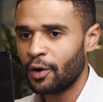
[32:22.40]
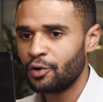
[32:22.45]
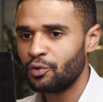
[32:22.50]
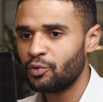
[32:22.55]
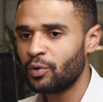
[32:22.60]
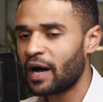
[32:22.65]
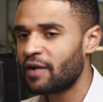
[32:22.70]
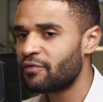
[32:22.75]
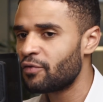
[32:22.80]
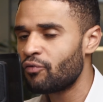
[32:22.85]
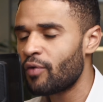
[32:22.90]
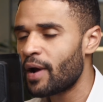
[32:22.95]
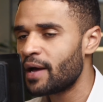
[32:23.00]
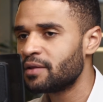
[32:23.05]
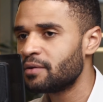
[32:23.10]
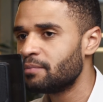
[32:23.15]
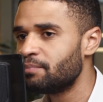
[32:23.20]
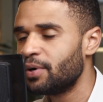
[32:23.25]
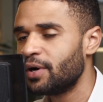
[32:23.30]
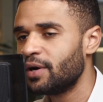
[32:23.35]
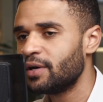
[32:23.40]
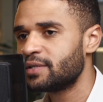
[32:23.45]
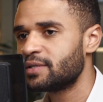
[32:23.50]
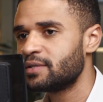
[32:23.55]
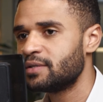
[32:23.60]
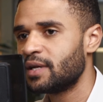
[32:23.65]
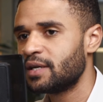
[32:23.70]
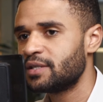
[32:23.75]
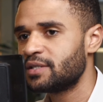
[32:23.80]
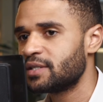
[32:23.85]
you have a random
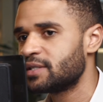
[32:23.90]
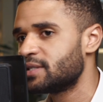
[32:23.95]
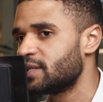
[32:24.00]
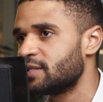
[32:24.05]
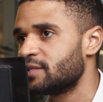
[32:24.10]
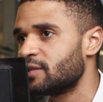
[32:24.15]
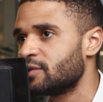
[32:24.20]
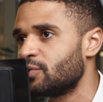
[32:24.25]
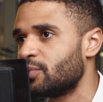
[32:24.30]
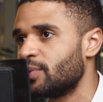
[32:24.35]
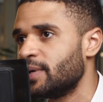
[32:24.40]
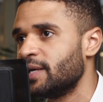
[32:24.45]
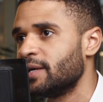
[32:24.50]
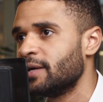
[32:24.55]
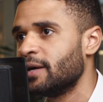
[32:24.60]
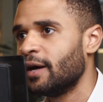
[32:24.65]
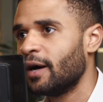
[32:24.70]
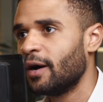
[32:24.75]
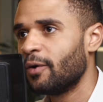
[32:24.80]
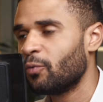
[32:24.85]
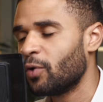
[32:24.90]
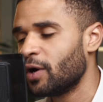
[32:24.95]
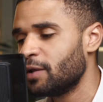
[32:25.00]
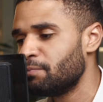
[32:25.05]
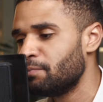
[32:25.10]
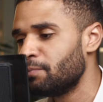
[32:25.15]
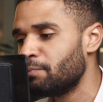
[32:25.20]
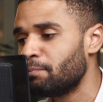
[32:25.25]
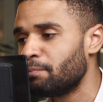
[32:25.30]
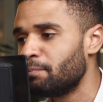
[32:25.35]
person that just says a tweet
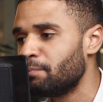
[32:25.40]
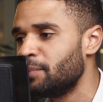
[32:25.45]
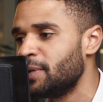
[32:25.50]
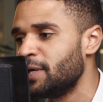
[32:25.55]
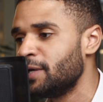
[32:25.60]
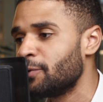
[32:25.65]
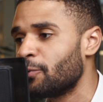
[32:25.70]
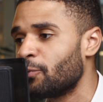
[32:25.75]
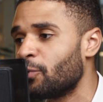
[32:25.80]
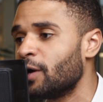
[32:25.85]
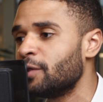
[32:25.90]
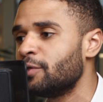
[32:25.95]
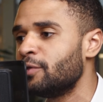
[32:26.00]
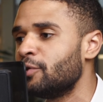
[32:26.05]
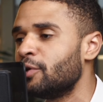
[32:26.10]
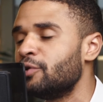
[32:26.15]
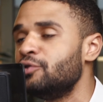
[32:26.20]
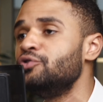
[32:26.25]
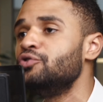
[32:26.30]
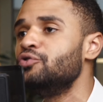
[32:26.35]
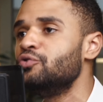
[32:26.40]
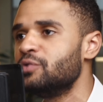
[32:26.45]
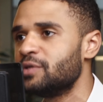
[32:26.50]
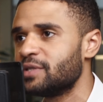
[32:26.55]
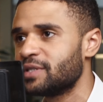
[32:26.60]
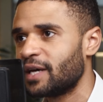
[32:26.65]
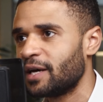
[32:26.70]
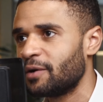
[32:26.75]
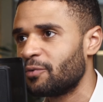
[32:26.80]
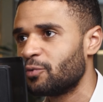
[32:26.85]
one, me, one
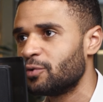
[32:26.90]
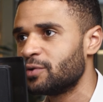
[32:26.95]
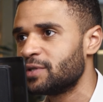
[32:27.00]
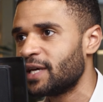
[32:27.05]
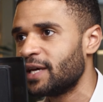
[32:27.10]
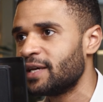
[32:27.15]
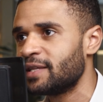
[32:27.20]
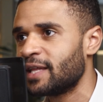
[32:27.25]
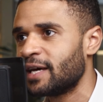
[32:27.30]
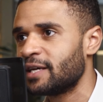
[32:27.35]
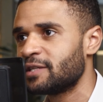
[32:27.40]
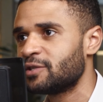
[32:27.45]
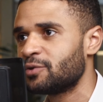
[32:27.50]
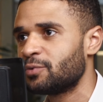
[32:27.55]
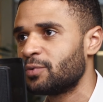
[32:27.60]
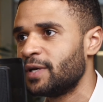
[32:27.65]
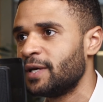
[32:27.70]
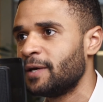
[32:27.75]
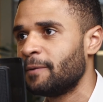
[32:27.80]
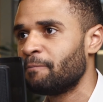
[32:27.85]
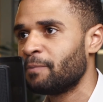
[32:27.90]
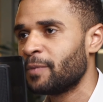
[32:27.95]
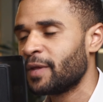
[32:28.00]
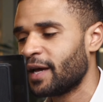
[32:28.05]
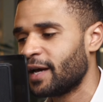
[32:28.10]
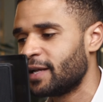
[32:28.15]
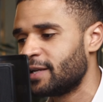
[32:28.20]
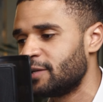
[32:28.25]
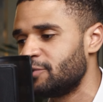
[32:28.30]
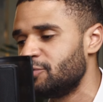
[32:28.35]
news site will take that tweet
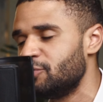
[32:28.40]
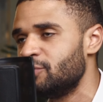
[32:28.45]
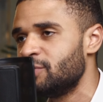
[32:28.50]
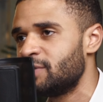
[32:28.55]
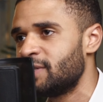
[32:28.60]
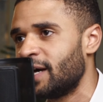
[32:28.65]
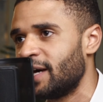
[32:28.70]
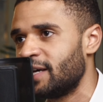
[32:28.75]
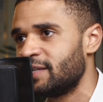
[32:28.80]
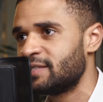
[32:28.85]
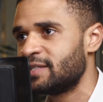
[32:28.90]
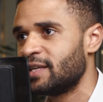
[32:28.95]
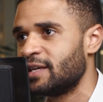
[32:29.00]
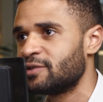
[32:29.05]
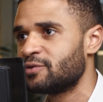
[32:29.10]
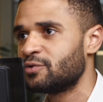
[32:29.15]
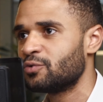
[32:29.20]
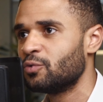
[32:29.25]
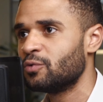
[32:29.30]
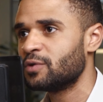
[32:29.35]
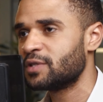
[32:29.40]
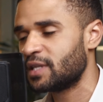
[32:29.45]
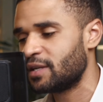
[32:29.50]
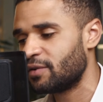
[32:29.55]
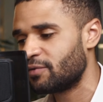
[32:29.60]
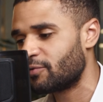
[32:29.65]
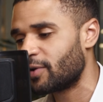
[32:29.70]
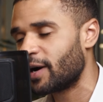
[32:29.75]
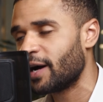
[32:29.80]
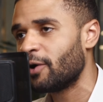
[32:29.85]
and then use that as their source
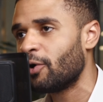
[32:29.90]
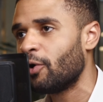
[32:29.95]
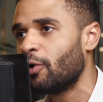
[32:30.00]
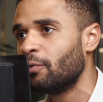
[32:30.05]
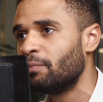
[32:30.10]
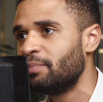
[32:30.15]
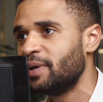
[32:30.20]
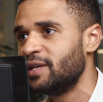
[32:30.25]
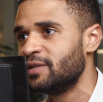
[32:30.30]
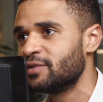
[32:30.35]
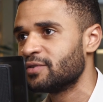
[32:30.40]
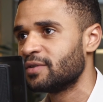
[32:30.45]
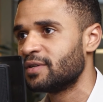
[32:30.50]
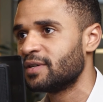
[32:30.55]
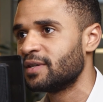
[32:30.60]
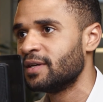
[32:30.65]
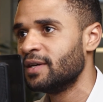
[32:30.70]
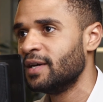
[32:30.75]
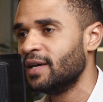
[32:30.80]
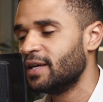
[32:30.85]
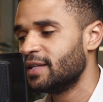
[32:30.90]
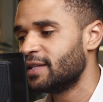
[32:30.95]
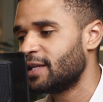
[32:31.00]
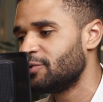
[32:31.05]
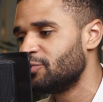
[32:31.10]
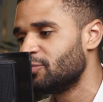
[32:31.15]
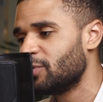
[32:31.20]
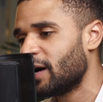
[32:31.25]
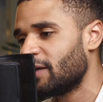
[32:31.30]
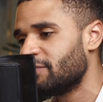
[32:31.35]
and then write a whole piece on it.
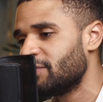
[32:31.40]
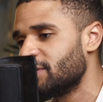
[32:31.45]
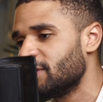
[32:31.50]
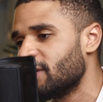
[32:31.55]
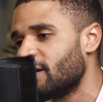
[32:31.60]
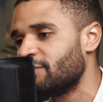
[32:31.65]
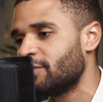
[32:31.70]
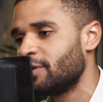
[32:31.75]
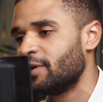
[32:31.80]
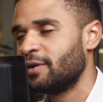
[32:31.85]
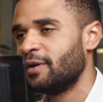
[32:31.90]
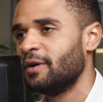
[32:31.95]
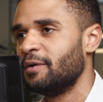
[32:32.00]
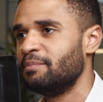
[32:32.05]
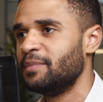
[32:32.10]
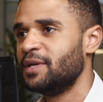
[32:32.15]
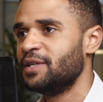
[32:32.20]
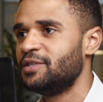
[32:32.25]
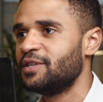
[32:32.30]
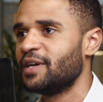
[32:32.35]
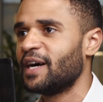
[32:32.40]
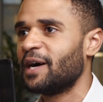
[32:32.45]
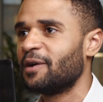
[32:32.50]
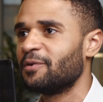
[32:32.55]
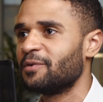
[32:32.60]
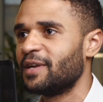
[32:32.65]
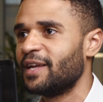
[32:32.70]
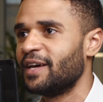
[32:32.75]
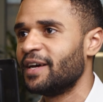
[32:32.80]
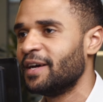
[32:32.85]
Then you'll have another media
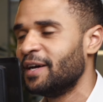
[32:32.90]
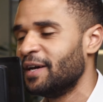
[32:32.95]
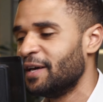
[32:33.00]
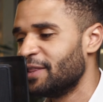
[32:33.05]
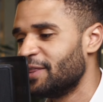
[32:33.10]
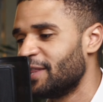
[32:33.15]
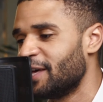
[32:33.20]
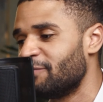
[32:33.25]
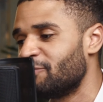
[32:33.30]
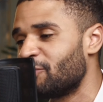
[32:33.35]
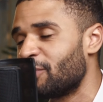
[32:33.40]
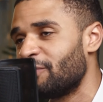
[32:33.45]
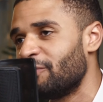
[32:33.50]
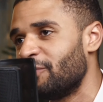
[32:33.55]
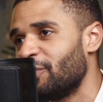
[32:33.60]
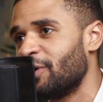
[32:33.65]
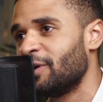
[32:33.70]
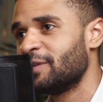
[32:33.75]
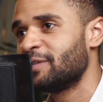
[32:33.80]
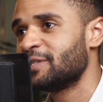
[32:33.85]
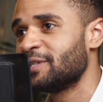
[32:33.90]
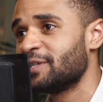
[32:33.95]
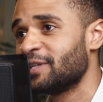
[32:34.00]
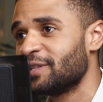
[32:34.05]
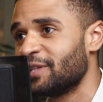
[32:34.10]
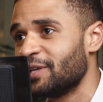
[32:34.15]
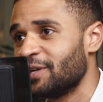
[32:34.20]
outlet then refer to